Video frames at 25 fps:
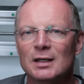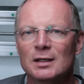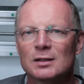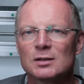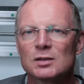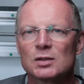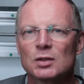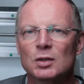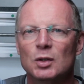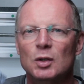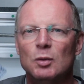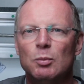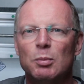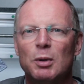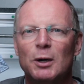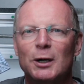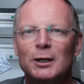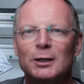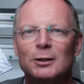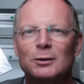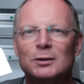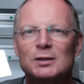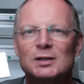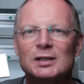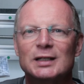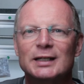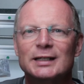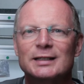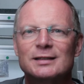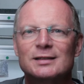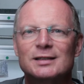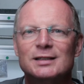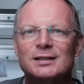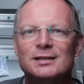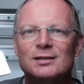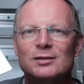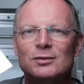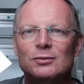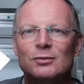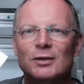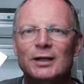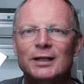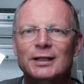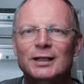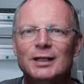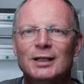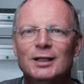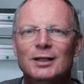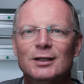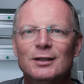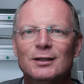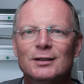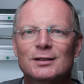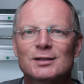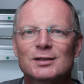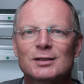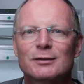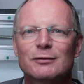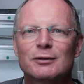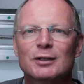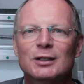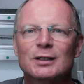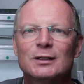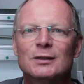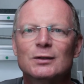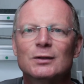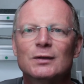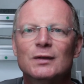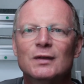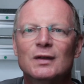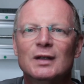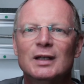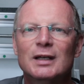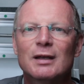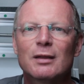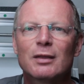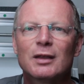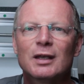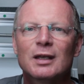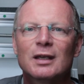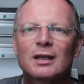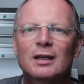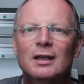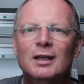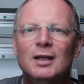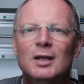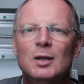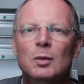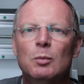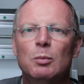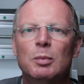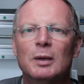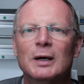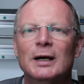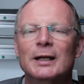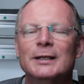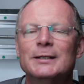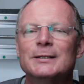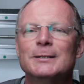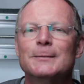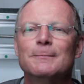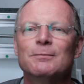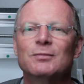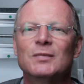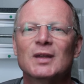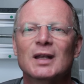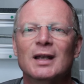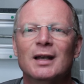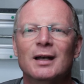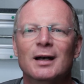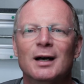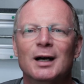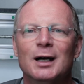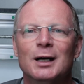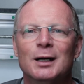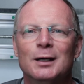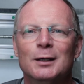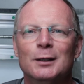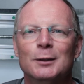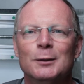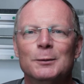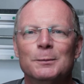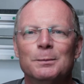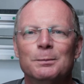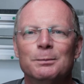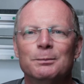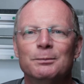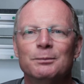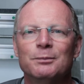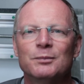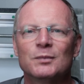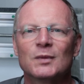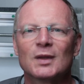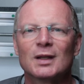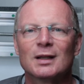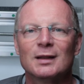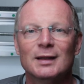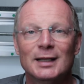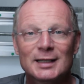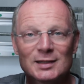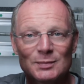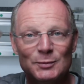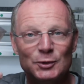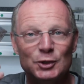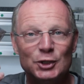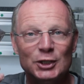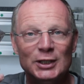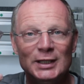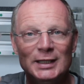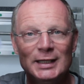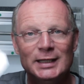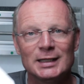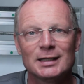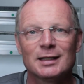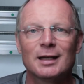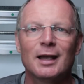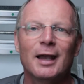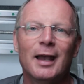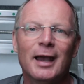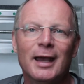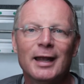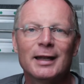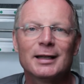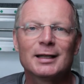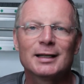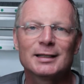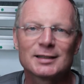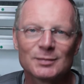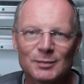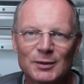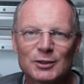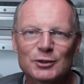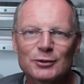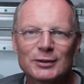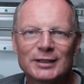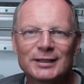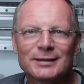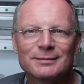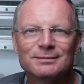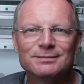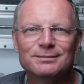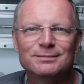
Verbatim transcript: So part looks like this right here. It's difficult to see, I think, but um, let's machine it and let's measure it.